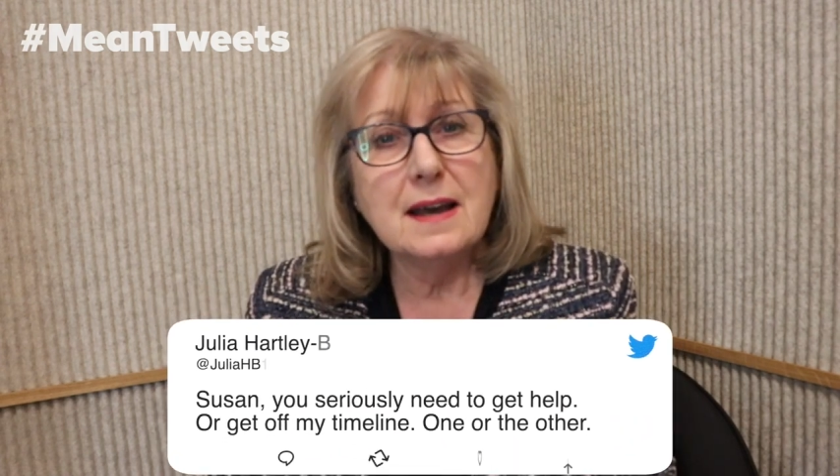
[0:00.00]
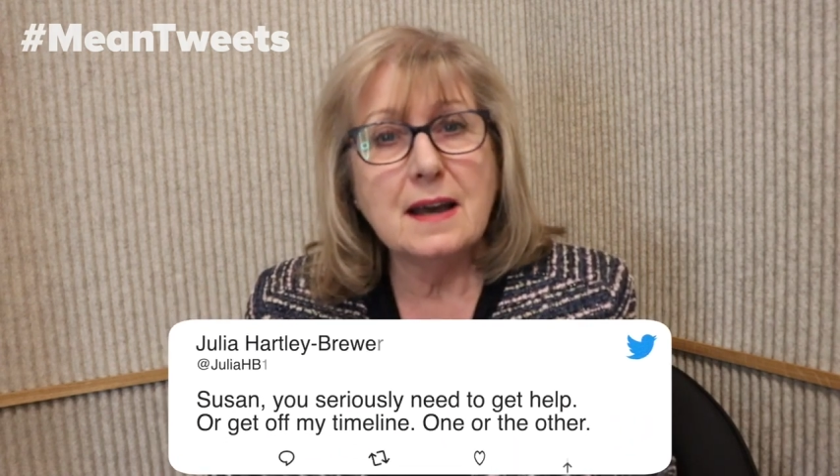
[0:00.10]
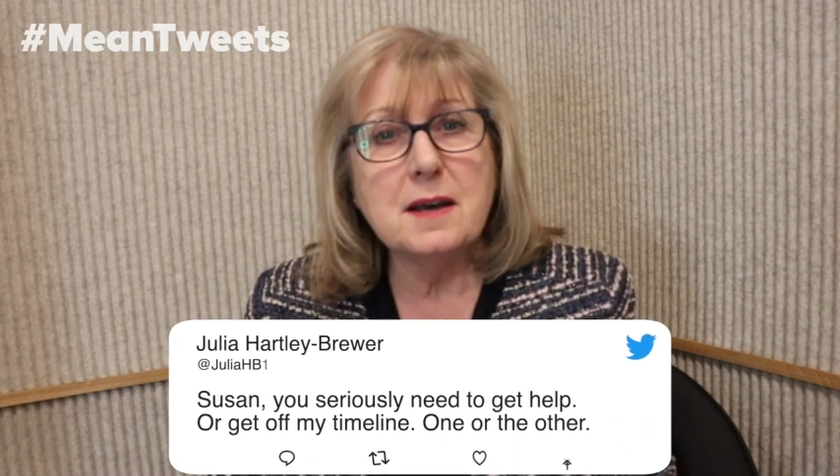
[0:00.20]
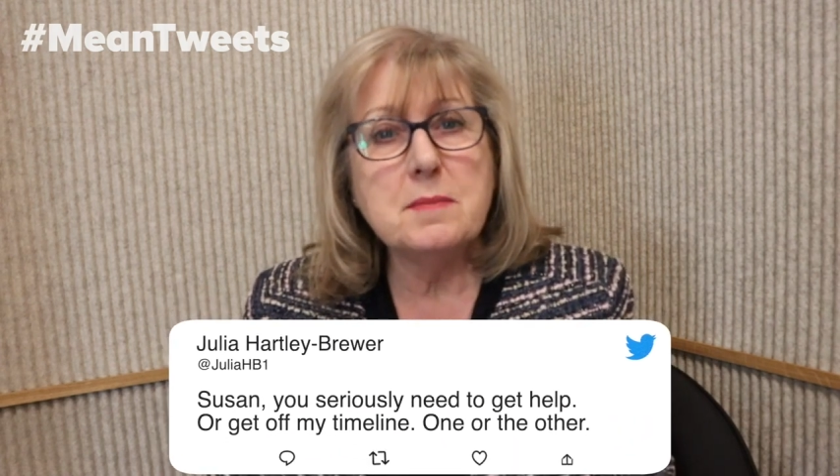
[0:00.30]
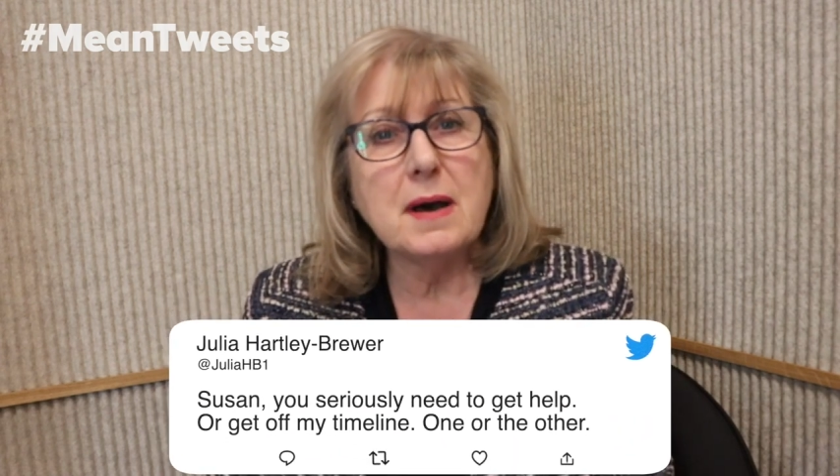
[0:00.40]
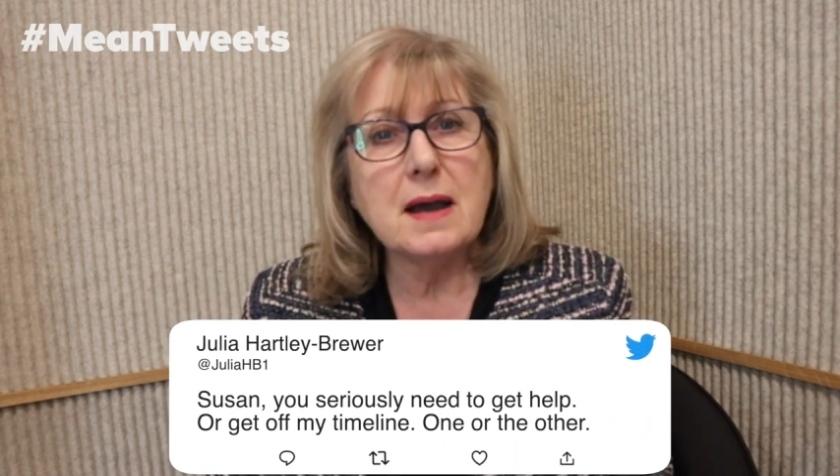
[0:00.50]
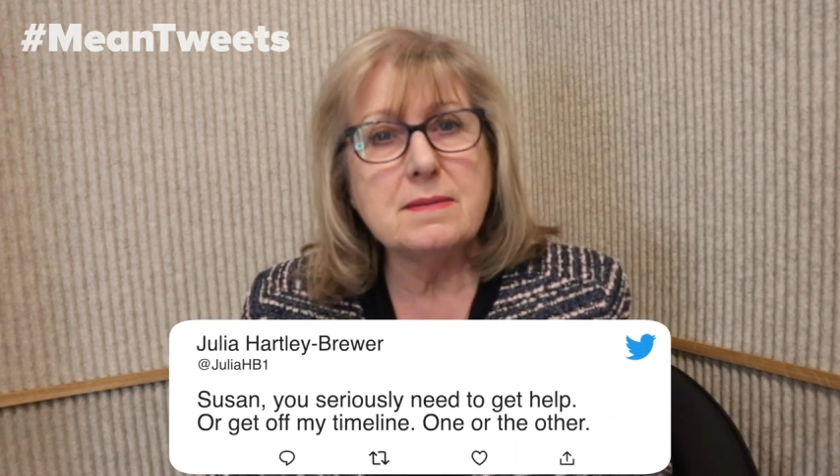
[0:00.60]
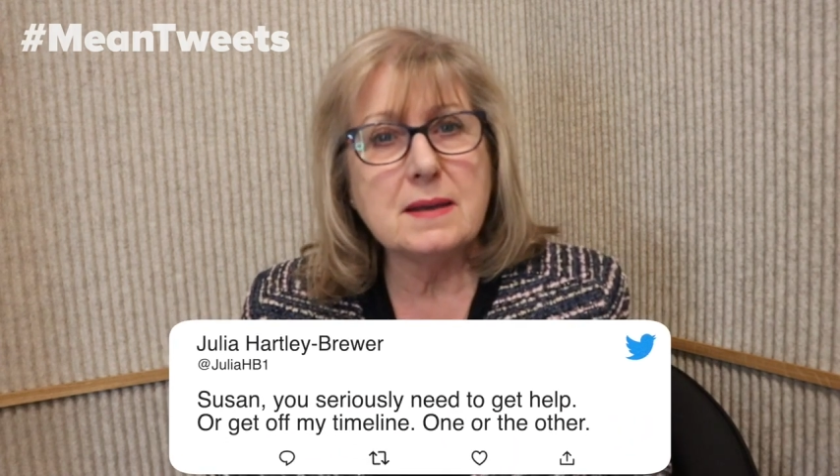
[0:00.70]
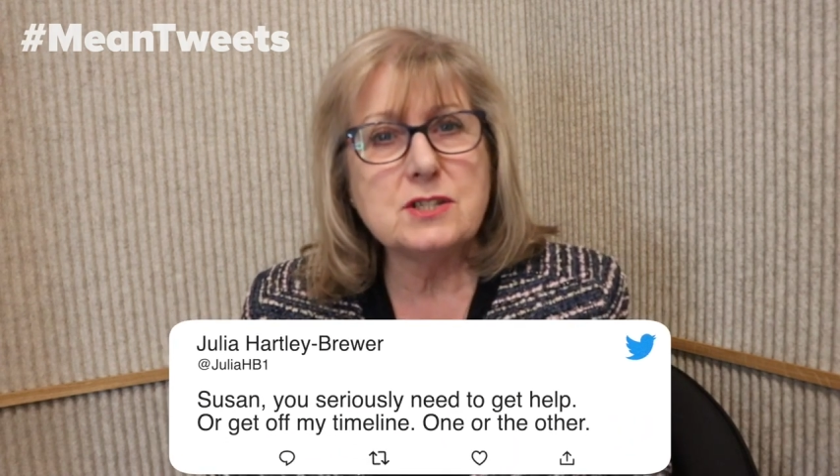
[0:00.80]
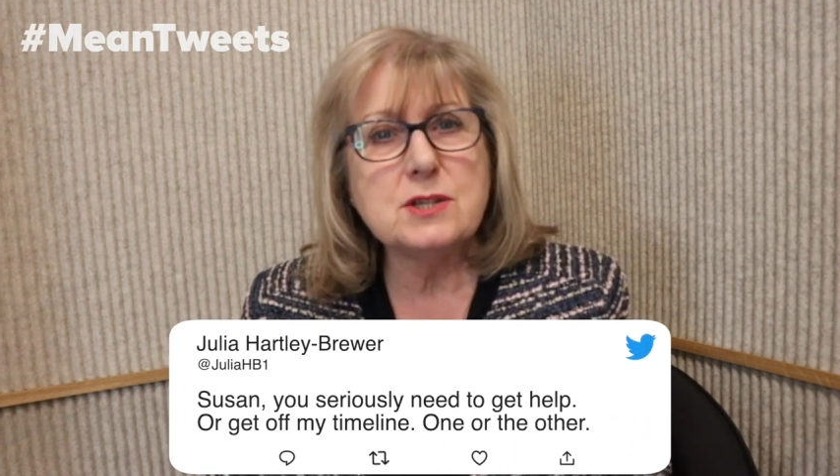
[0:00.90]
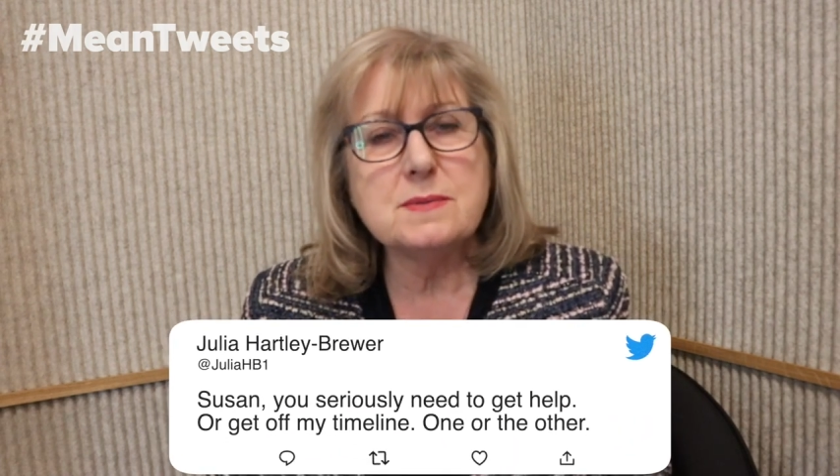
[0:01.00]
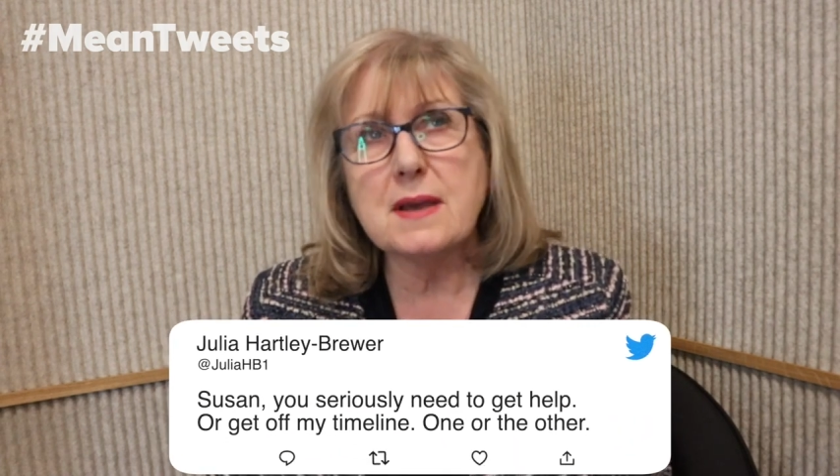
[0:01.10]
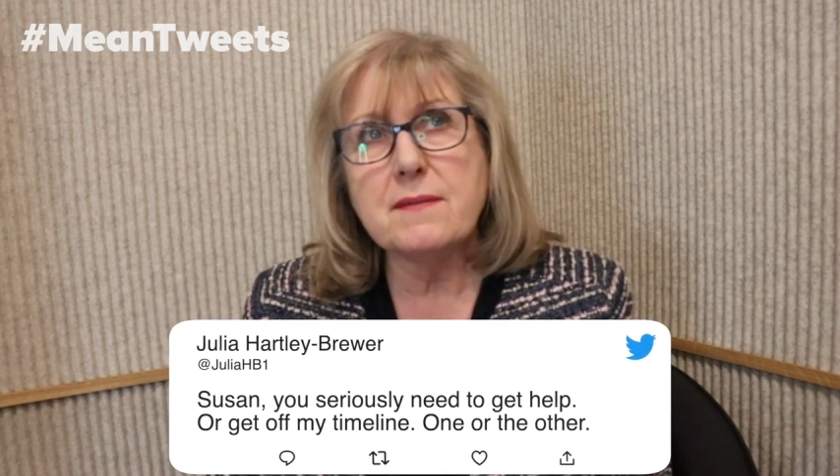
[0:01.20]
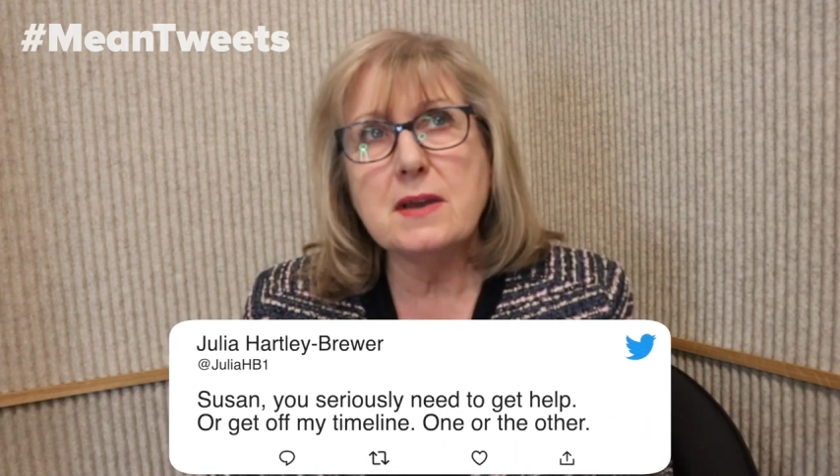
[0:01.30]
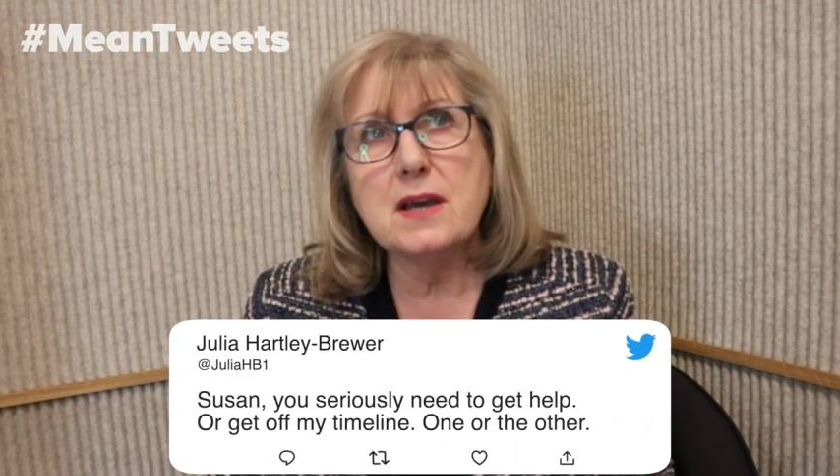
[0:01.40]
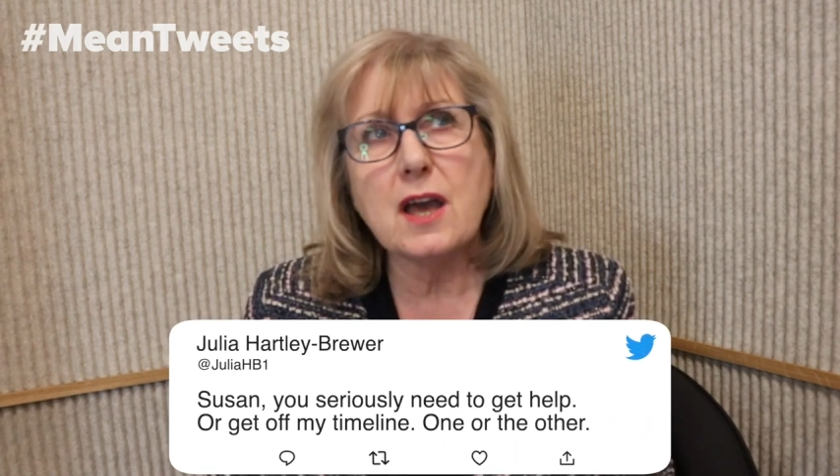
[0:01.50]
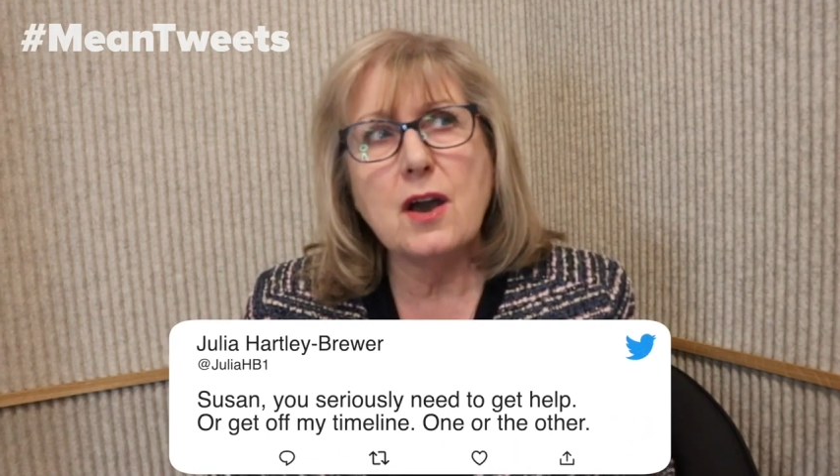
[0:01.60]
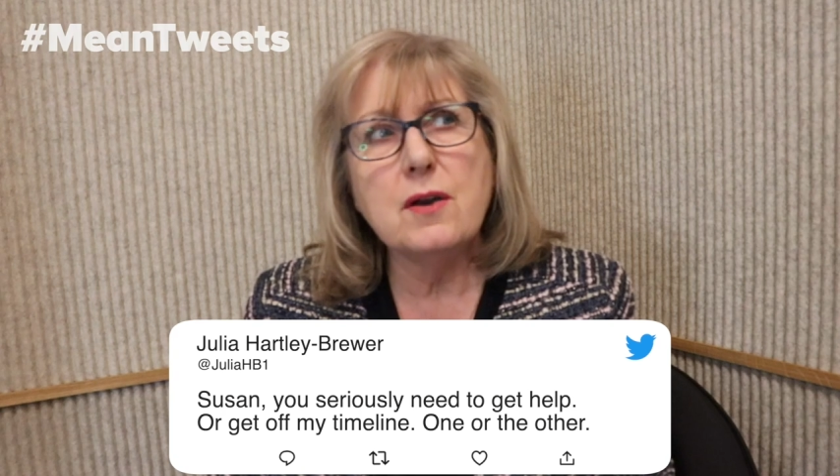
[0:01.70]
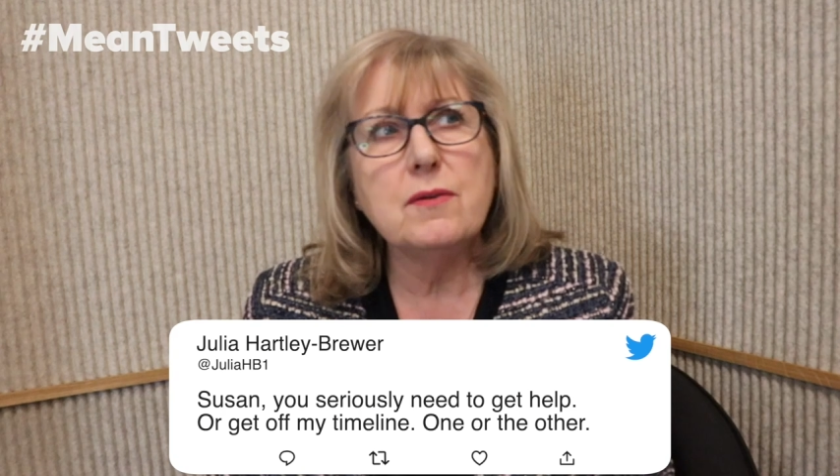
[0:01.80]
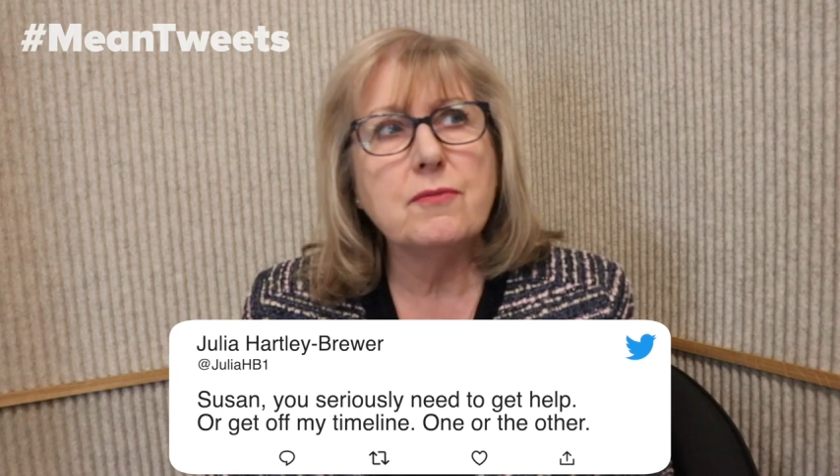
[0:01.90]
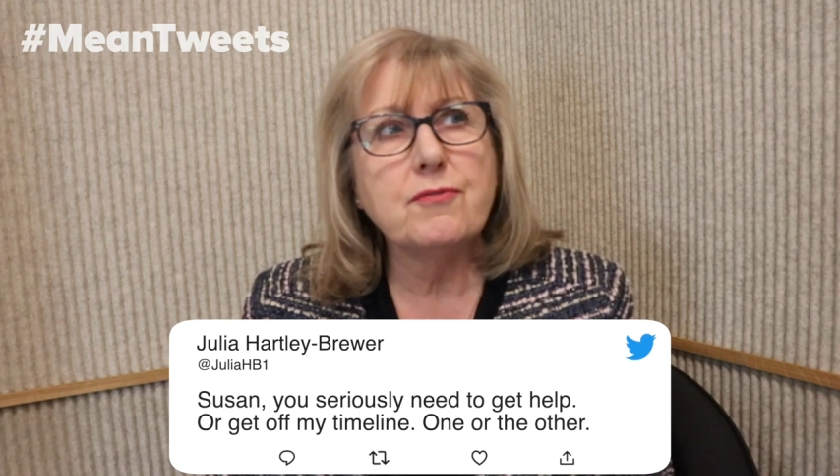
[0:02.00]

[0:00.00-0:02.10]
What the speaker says: I think she was having a go